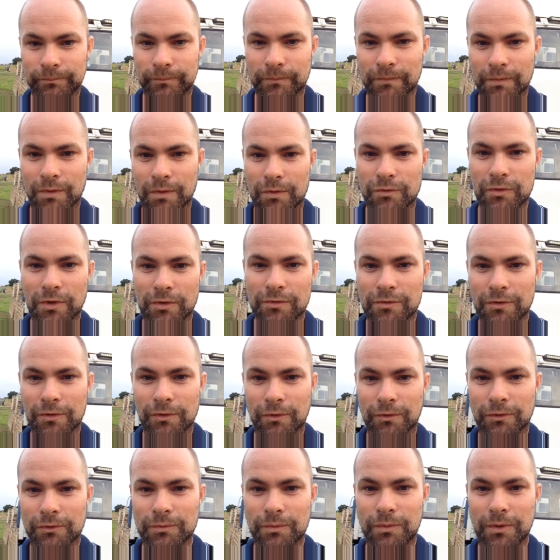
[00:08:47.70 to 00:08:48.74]
I trust the
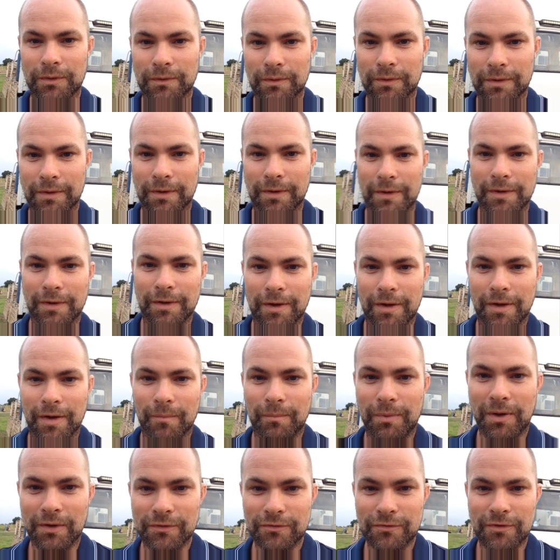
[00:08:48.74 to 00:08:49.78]
Lord will
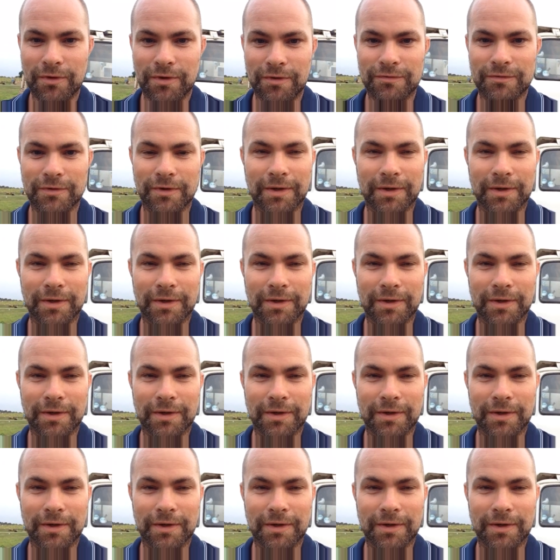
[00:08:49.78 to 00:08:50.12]
bless this